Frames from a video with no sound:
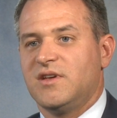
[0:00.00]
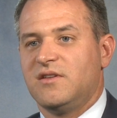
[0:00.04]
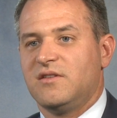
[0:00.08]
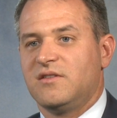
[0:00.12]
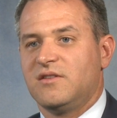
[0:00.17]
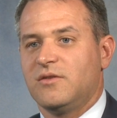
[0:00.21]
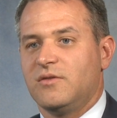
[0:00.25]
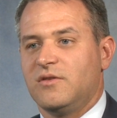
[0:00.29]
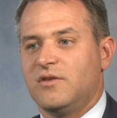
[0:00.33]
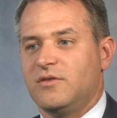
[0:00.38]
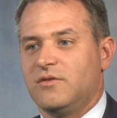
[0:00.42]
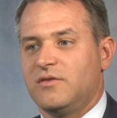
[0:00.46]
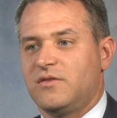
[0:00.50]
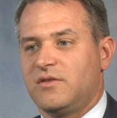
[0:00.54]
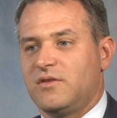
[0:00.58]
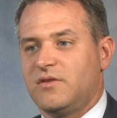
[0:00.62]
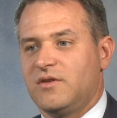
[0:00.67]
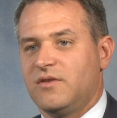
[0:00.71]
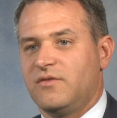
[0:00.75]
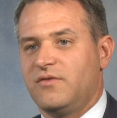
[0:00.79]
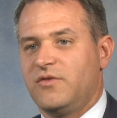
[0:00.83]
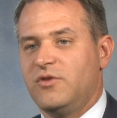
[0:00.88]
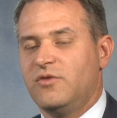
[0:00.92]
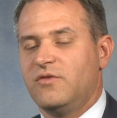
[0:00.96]
And so there's
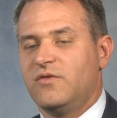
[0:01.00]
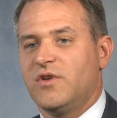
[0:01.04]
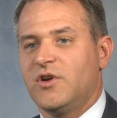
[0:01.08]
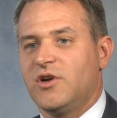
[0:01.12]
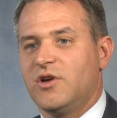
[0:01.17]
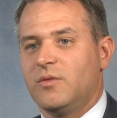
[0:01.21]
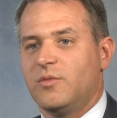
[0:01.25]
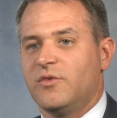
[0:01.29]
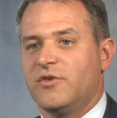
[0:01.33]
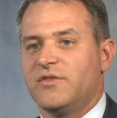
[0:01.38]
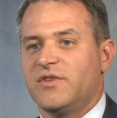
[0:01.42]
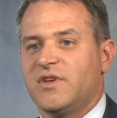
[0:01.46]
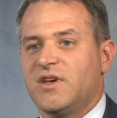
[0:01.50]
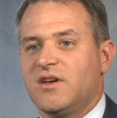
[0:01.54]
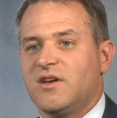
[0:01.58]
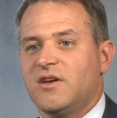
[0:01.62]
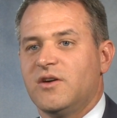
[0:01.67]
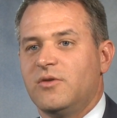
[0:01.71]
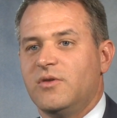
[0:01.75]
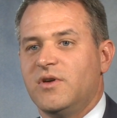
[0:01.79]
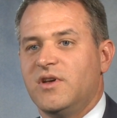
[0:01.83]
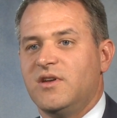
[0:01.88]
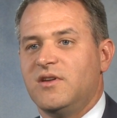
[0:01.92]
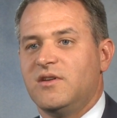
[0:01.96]
a few variables that
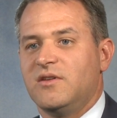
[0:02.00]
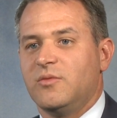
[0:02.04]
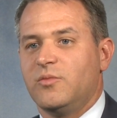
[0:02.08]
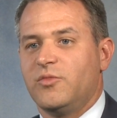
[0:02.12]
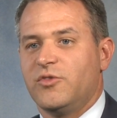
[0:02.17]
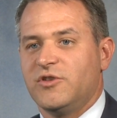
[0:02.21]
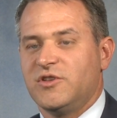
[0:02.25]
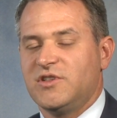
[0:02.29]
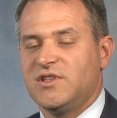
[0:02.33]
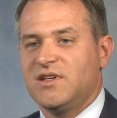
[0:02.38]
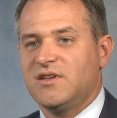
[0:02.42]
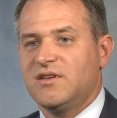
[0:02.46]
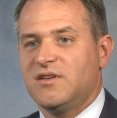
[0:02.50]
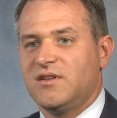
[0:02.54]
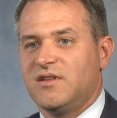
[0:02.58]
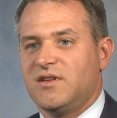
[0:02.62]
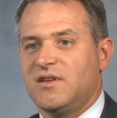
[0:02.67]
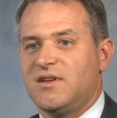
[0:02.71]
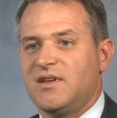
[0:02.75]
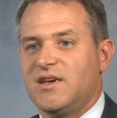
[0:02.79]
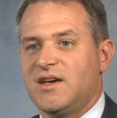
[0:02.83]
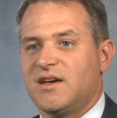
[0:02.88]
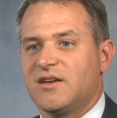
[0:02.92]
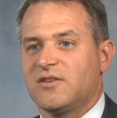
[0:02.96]
go into projecting
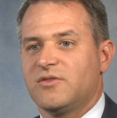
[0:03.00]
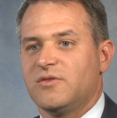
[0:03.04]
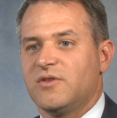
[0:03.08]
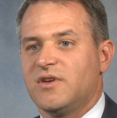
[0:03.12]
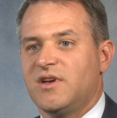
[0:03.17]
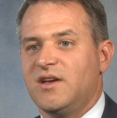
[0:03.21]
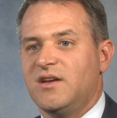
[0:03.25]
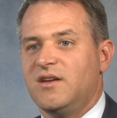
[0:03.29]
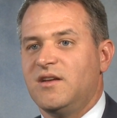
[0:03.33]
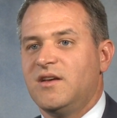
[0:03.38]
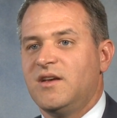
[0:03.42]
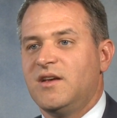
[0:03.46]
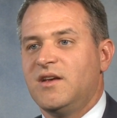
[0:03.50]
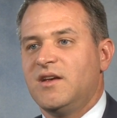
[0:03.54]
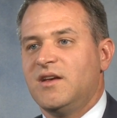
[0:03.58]
the tax rate,